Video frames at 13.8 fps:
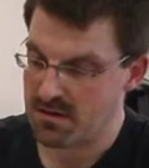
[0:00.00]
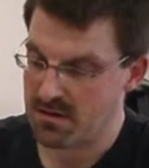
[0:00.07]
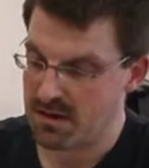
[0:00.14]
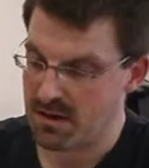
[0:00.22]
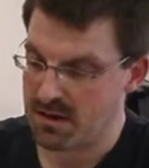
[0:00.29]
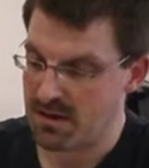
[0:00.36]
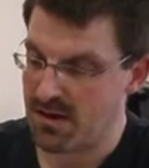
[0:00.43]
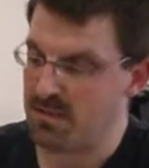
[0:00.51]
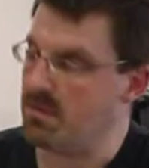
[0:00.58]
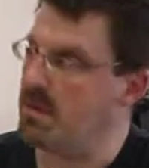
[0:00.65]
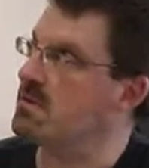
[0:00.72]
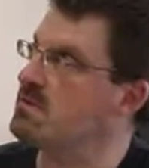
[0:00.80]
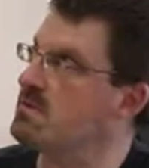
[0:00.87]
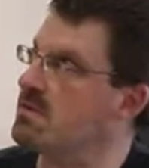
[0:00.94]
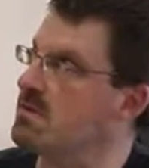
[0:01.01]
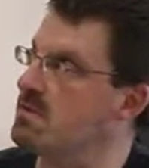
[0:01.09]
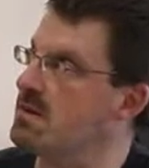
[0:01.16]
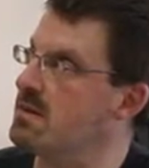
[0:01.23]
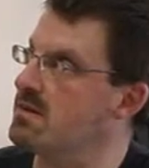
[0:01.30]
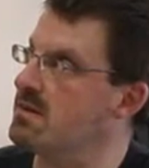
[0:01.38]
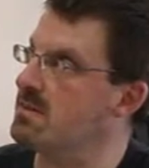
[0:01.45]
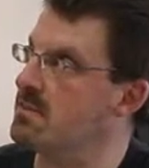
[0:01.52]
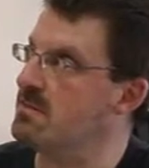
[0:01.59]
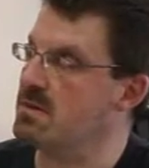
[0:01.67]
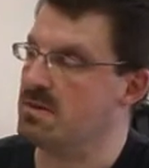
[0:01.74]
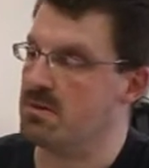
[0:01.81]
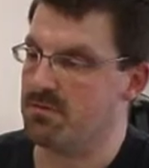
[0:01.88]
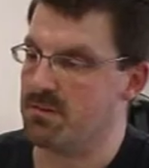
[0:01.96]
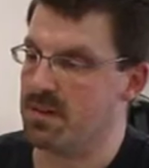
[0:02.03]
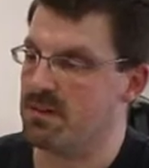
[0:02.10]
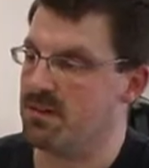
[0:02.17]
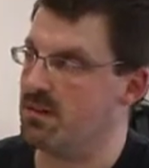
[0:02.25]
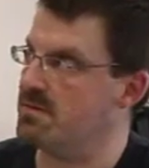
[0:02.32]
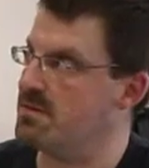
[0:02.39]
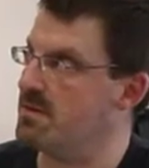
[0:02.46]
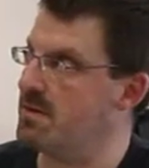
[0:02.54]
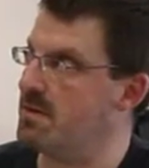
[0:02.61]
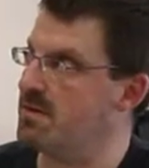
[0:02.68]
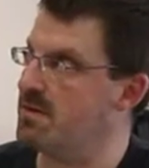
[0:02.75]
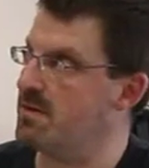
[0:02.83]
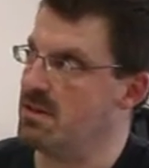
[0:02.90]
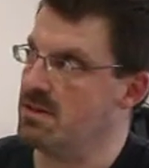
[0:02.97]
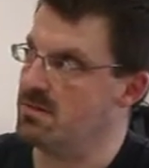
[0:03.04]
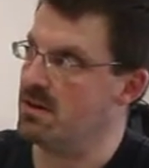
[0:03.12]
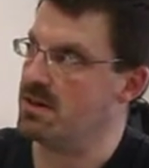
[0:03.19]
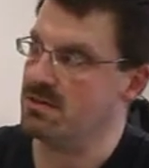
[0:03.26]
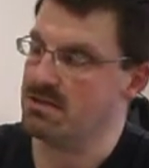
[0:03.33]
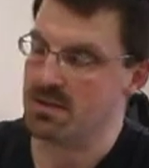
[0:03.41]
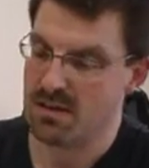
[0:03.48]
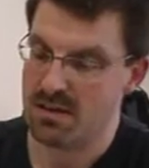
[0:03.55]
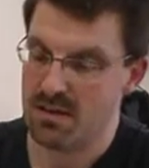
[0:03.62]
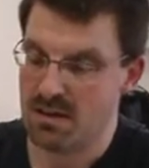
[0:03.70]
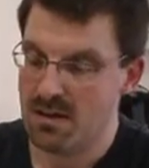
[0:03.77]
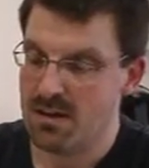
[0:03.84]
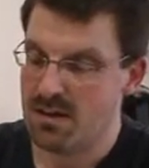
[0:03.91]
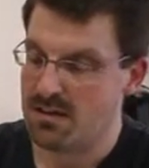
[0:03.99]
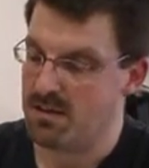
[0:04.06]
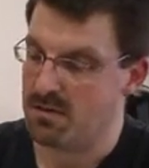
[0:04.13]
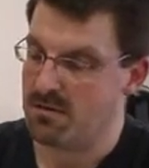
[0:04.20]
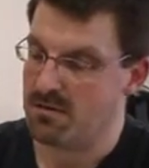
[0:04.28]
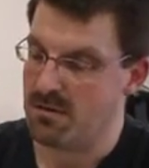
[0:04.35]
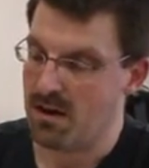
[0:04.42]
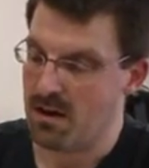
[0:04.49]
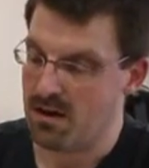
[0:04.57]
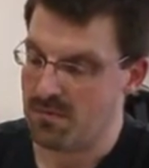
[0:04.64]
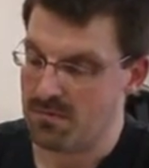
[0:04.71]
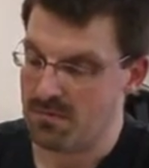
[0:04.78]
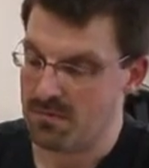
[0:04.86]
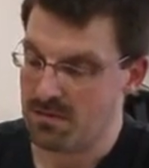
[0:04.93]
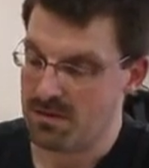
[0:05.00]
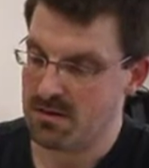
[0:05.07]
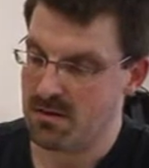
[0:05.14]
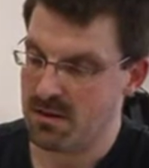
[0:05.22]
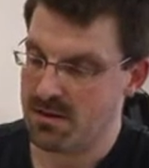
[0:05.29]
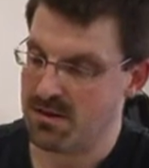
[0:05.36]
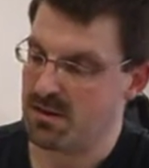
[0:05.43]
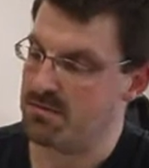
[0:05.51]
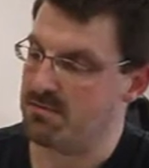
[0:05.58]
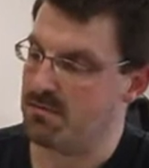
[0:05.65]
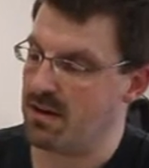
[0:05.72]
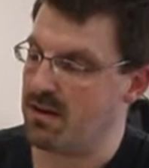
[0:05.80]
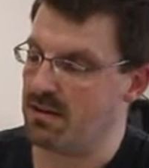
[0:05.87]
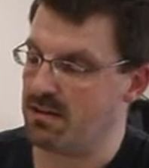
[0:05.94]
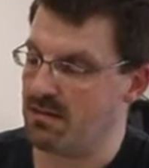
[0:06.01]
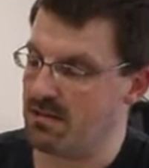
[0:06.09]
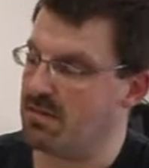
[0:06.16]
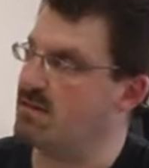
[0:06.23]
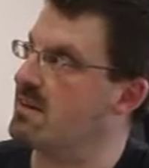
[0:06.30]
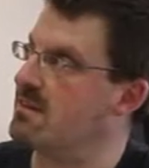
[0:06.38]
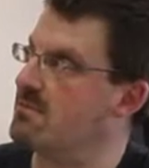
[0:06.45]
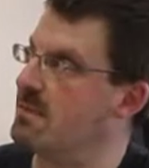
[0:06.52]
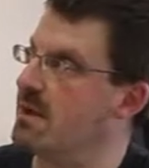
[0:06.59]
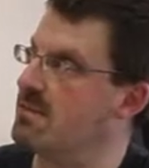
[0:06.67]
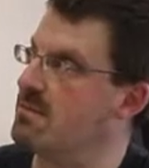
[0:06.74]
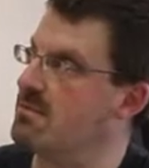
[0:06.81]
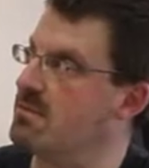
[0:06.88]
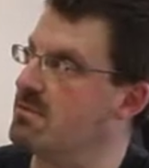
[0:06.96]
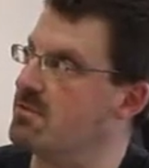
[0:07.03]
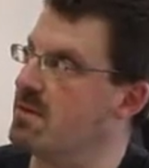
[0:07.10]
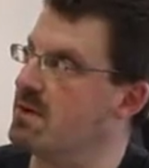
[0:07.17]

I commute as well, so I'm commuting for an hour and a half, 2 hours each way each day. So I can listen back. I use this to listen back to on the train.